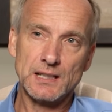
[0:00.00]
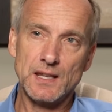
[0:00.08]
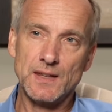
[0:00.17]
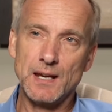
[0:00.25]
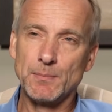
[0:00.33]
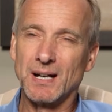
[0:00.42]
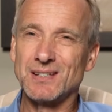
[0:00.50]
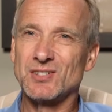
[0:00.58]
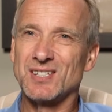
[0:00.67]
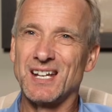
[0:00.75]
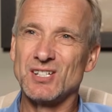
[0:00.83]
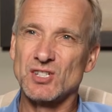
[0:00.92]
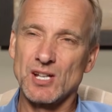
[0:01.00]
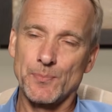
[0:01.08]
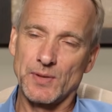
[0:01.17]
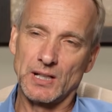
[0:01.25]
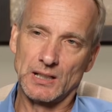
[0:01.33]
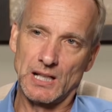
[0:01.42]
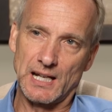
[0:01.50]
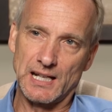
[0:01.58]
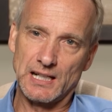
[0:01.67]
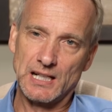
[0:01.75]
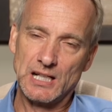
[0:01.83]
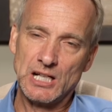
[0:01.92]
They might say something
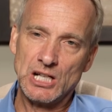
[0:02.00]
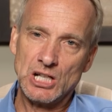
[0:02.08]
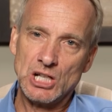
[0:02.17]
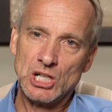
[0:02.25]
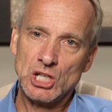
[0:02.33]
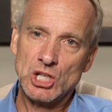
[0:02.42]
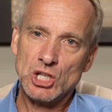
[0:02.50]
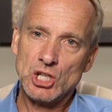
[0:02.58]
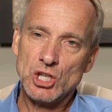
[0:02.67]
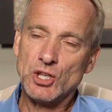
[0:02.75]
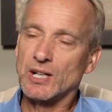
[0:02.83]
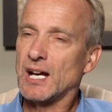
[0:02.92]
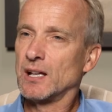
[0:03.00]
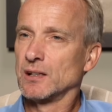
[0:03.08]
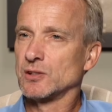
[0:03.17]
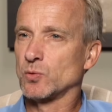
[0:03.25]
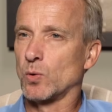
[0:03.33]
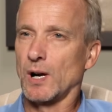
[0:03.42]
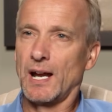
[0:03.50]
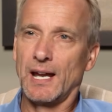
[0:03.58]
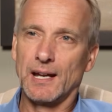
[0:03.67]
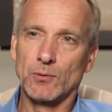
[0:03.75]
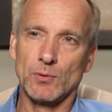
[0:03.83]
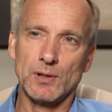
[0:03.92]
like, the colonists were
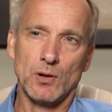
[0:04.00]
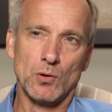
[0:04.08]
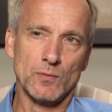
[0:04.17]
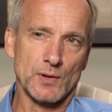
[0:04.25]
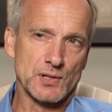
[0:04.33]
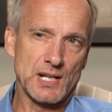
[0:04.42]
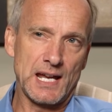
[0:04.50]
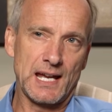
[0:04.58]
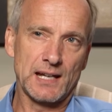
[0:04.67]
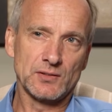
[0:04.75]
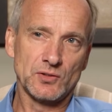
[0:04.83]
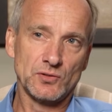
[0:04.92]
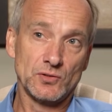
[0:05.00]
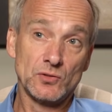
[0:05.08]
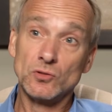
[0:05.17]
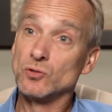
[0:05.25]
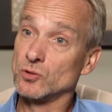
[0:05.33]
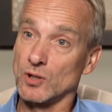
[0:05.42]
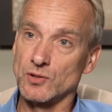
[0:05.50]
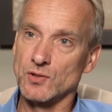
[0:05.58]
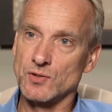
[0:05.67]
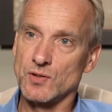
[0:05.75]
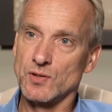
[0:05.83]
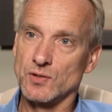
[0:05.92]
angry over taxes, such
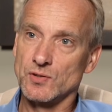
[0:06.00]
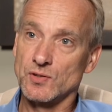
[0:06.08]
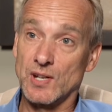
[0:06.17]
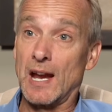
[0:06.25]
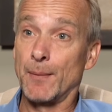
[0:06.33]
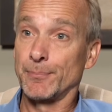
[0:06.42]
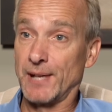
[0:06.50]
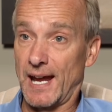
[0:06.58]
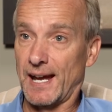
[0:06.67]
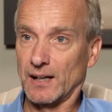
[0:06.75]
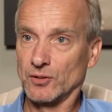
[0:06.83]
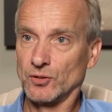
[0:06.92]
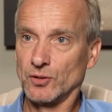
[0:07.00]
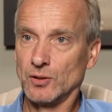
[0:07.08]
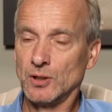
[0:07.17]
as the stamp tax.